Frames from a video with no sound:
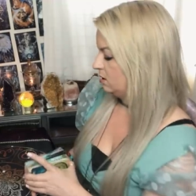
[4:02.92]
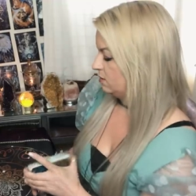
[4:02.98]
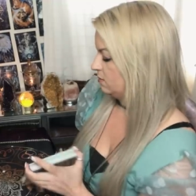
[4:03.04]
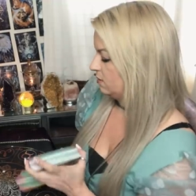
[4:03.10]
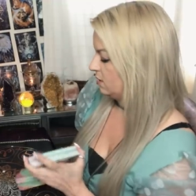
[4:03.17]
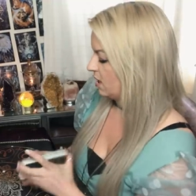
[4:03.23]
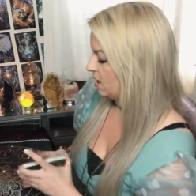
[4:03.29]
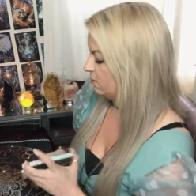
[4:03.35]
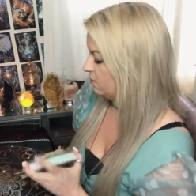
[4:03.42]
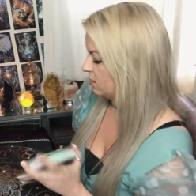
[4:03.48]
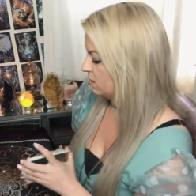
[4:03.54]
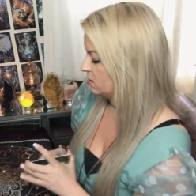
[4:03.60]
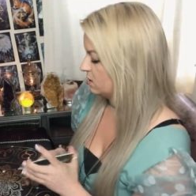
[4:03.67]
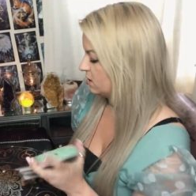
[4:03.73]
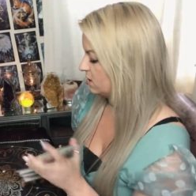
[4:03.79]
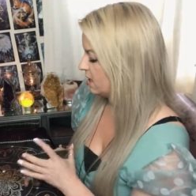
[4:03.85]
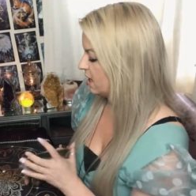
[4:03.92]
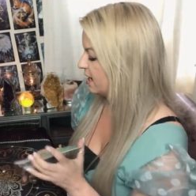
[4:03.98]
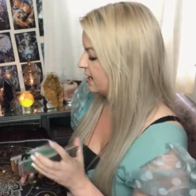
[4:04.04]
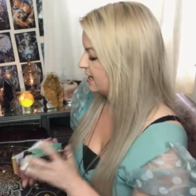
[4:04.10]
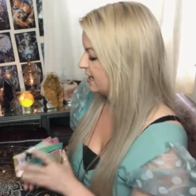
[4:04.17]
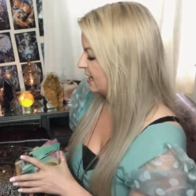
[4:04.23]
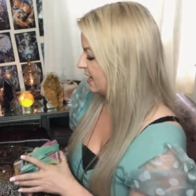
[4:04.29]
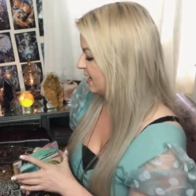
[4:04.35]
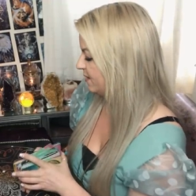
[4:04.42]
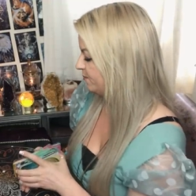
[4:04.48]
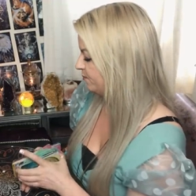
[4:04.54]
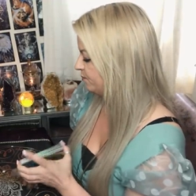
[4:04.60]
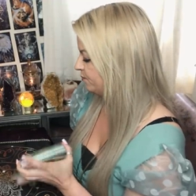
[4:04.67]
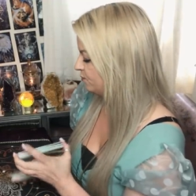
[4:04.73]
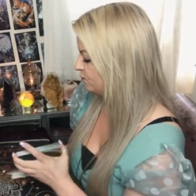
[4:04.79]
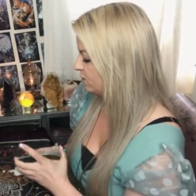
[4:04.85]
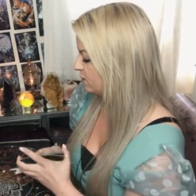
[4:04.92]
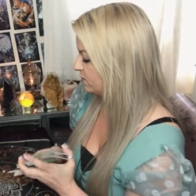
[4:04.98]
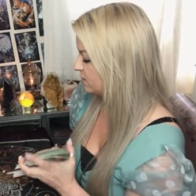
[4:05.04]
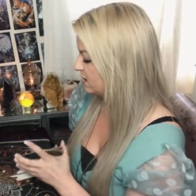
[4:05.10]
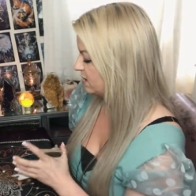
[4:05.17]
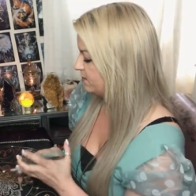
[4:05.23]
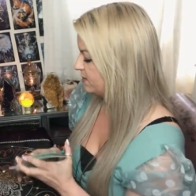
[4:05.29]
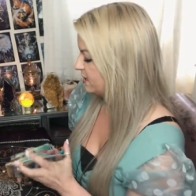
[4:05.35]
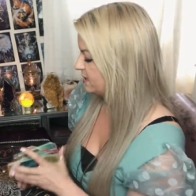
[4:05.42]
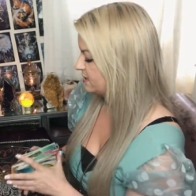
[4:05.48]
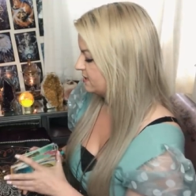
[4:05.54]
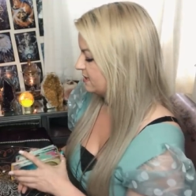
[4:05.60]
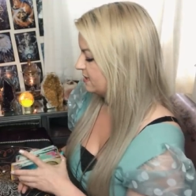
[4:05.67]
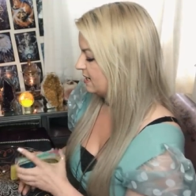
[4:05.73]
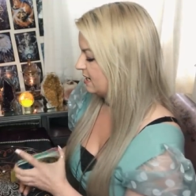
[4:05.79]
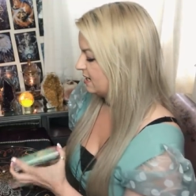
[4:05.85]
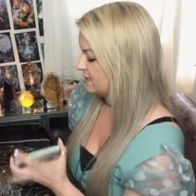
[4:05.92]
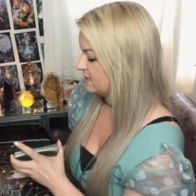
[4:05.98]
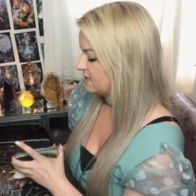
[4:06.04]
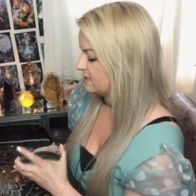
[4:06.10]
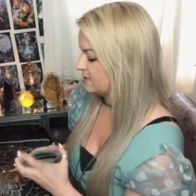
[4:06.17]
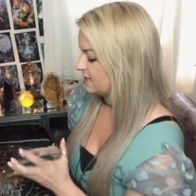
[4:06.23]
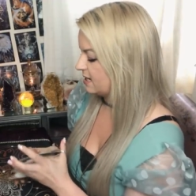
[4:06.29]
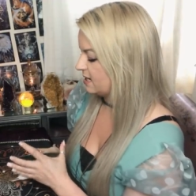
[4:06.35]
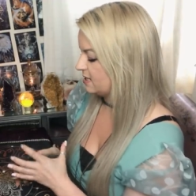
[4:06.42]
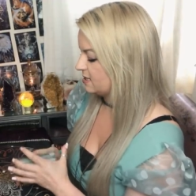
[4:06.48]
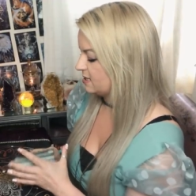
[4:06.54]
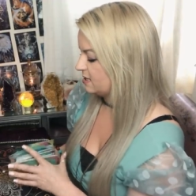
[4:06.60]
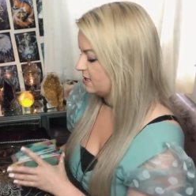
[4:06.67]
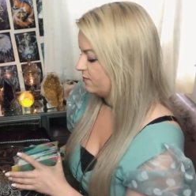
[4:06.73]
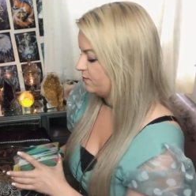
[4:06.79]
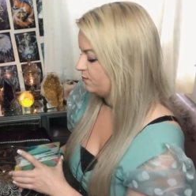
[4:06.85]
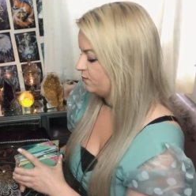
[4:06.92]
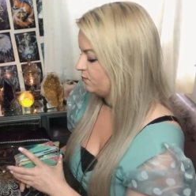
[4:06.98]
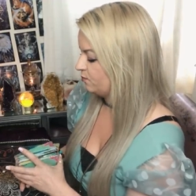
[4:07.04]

Okay, we're going to do nine again. What would their person like to say to them?